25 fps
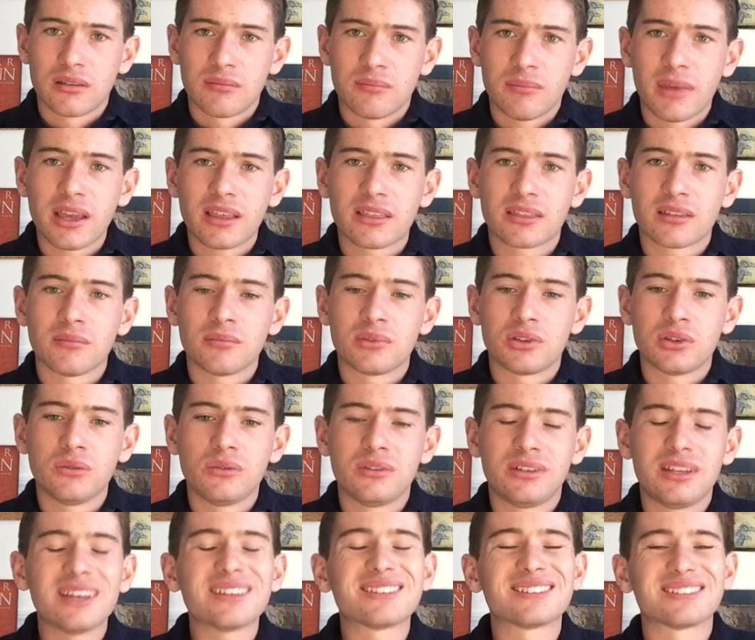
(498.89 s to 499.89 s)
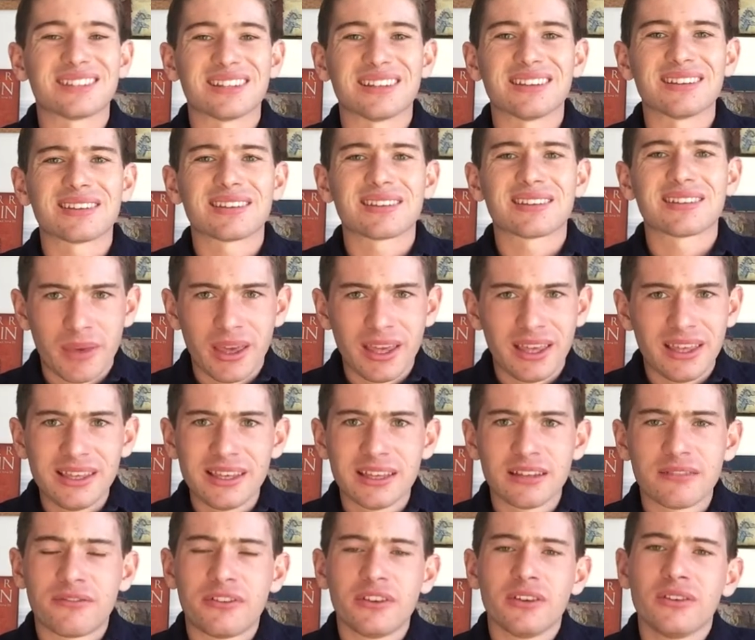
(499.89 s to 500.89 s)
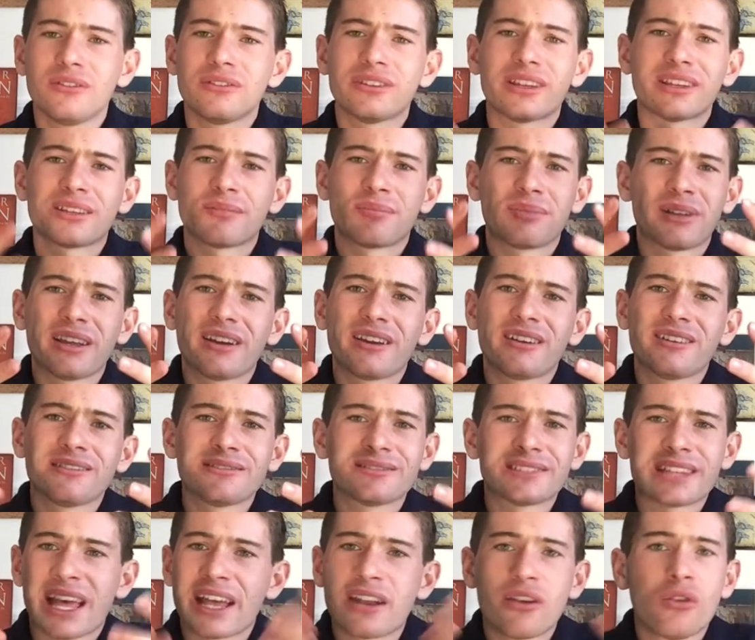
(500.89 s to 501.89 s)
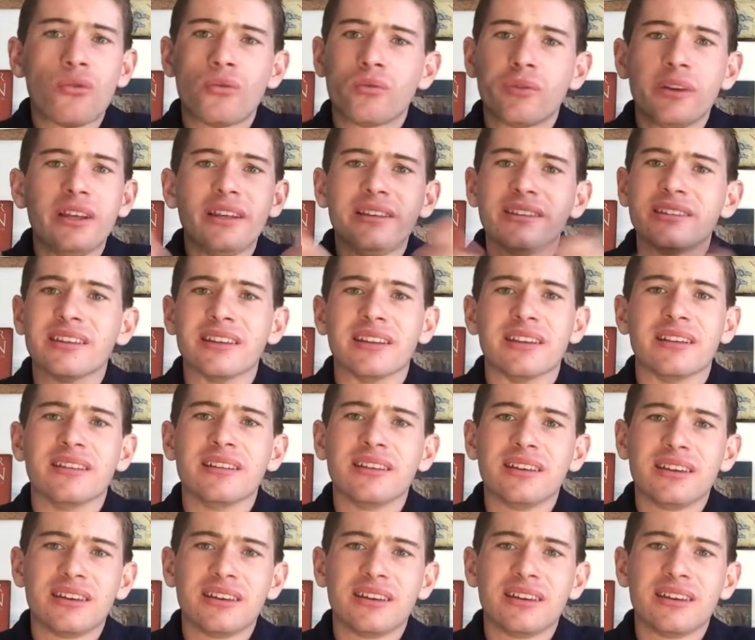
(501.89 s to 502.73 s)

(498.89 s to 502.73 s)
make them too distant, making it feel that the players had no reason